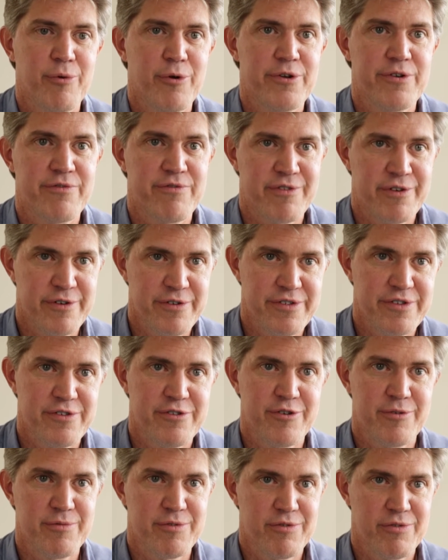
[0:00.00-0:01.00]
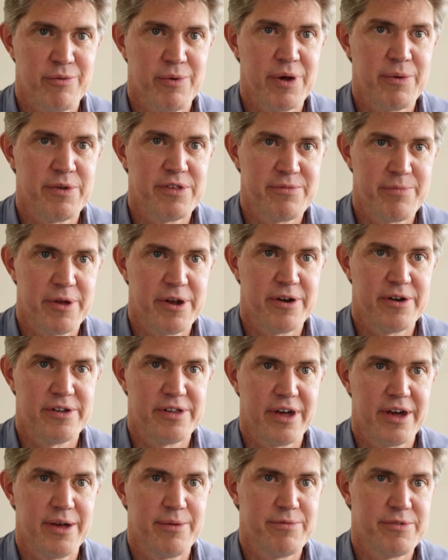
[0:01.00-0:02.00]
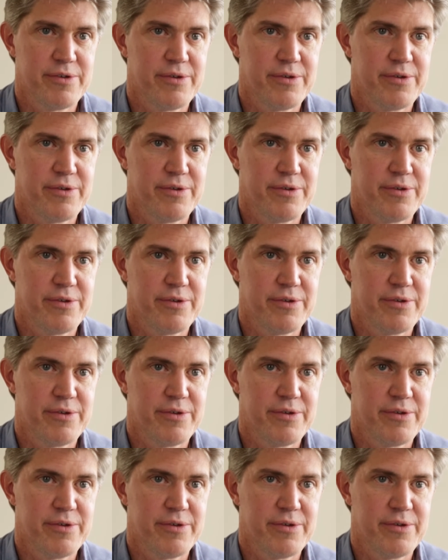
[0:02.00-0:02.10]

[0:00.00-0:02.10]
more diverse in terms of the way we spend our time.